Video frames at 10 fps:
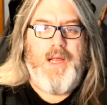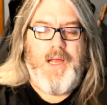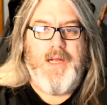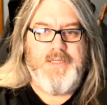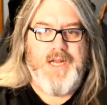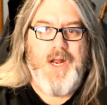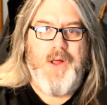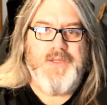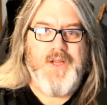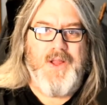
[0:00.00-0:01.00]
so
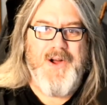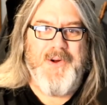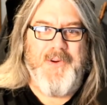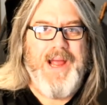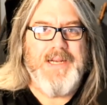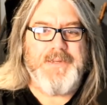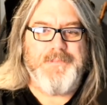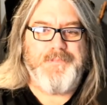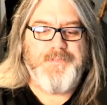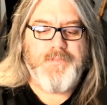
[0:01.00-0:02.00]
no, it's a long rant,
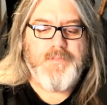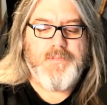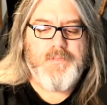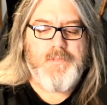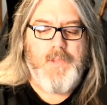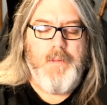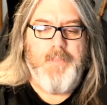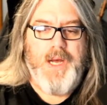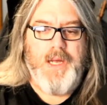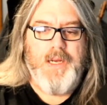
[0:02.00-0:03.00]

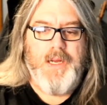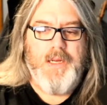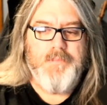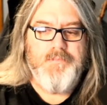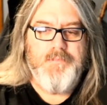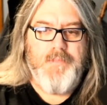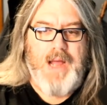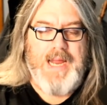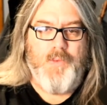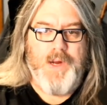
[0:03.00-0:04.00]
but
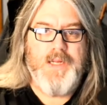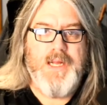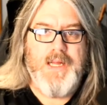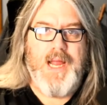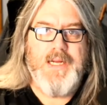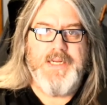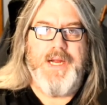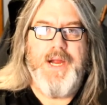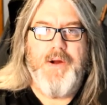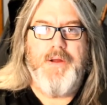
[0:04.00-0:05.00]
I'd really like to
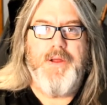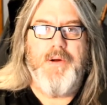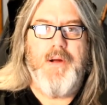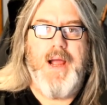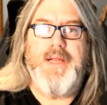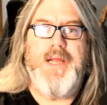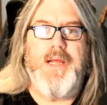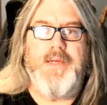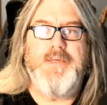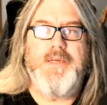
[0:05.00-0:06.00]
hear your
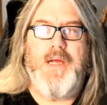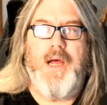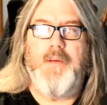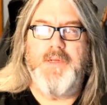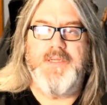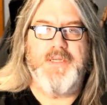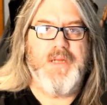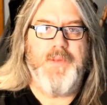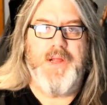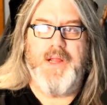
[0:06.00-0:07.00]
ideas. Um, this is
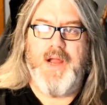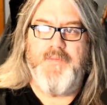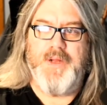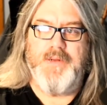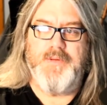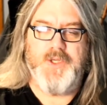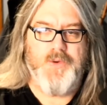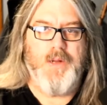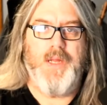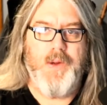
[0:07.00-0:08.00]
something that I've been
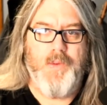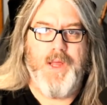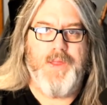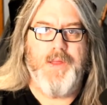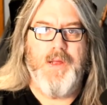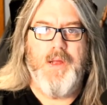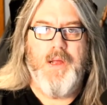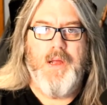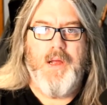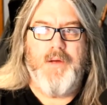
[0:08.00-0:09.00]
struggling with
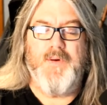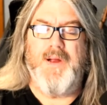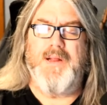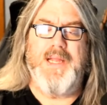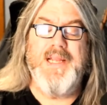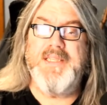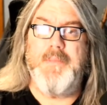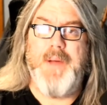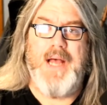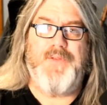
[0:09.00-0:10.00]
for at least the
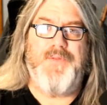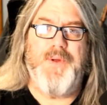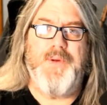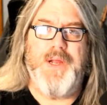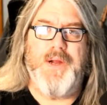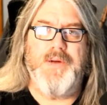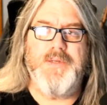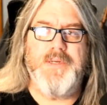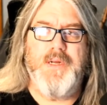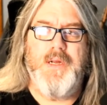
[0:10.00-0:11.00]
past few
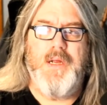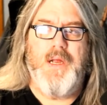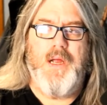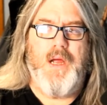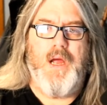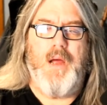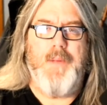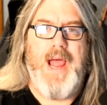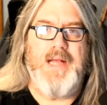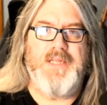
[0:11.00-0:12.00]
years,
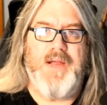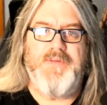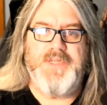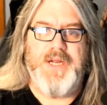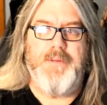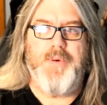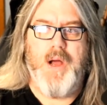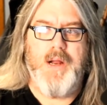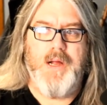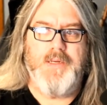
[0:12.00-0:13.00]
um, as I've seen
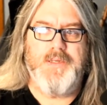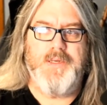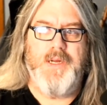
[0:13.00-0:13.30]
products